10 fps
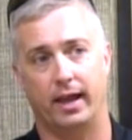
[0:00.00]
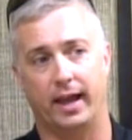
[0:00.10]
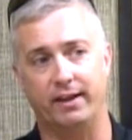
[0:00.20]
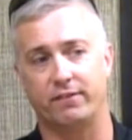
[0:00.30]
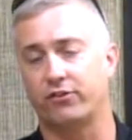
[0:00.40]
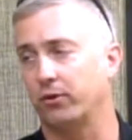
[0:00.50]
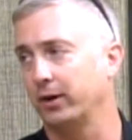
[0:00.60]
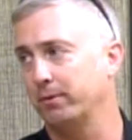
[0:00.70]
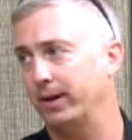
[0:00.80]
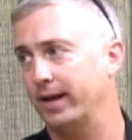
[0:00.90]
aphids are
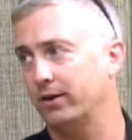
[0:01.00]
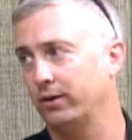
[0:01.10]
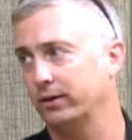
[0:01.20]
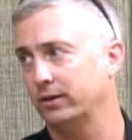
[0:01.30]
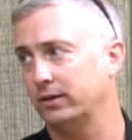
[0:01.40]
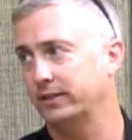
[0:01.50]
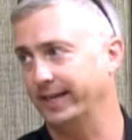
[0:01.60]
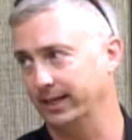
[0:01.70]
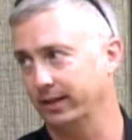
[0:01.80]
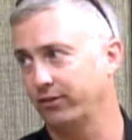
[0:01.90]
really bad on
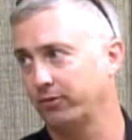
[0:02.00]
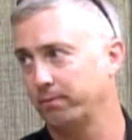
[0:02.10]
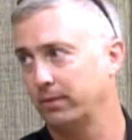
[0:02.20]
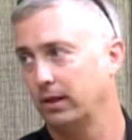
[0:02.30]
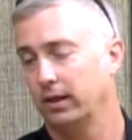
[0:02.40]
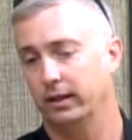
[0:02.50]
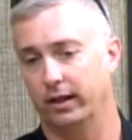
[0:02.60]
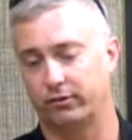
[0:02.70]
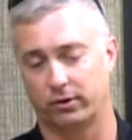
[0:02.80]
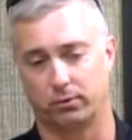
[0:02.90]
daylilies. Mm-hmm.
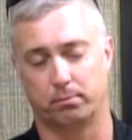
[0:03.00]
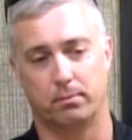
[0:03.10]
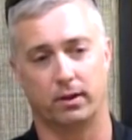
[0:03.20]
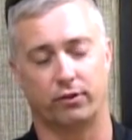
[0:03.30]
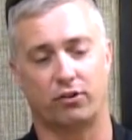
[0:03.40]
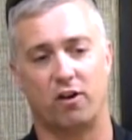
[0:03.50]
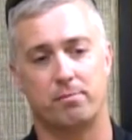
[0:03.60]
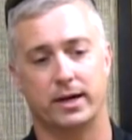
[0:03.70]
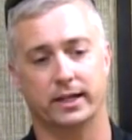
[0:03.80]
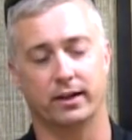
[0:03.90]
That's little a
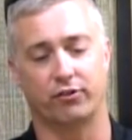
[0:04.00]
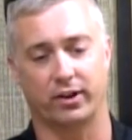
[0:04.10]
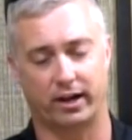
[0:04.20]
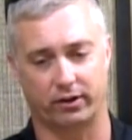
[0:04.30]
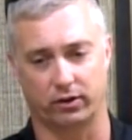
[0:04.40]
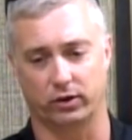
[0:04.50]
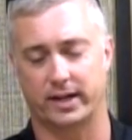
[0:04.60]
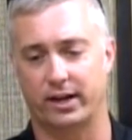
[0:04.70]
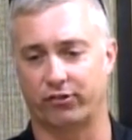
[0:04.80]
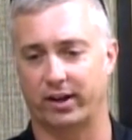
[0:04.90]
soft-bodied insect, look
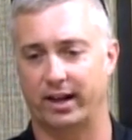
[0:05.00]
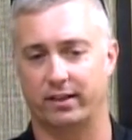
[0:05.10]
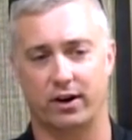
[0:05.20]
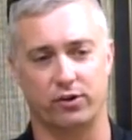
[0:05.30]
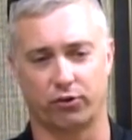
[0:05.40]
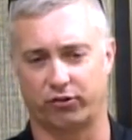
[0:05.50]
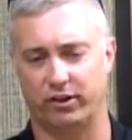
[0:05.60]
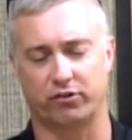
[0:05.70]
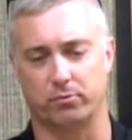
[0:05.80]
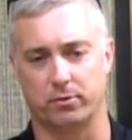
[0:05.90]
down inside there and you'll
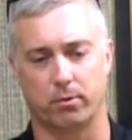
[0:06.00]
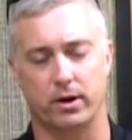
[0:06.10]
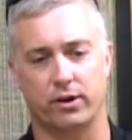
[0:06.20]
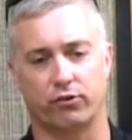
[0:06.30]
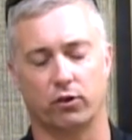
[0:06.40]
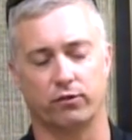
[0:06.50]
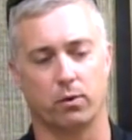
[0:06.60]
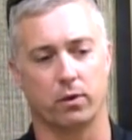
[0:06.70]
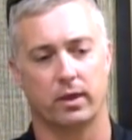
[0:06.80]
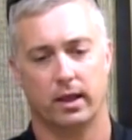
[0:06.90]
see some debris and so
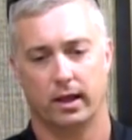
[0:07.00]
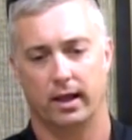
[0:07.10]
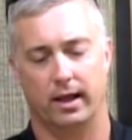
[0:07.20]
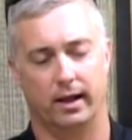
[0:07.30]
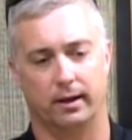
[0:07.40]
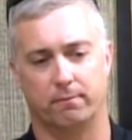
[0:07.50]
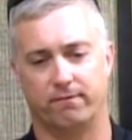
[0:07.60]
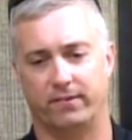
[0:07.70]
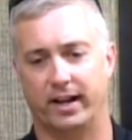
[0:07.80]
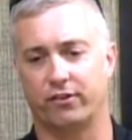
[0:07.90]
forth. Uh,
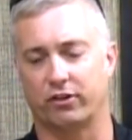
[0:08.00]
find